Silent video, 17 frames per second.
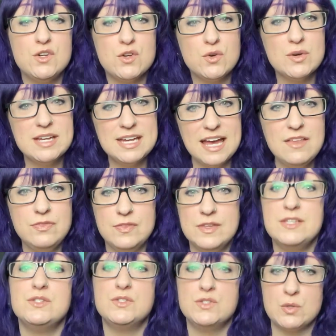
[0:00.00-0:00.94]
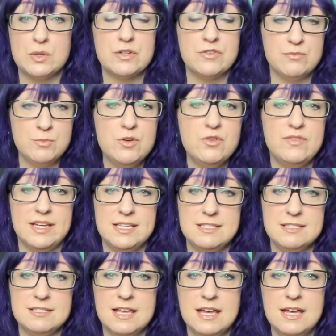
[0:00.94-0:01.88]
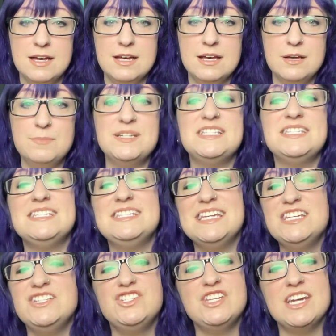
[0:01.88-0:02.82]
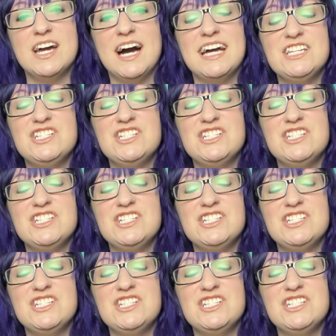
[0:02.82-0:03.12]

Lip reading: create these sort of movies. But CGI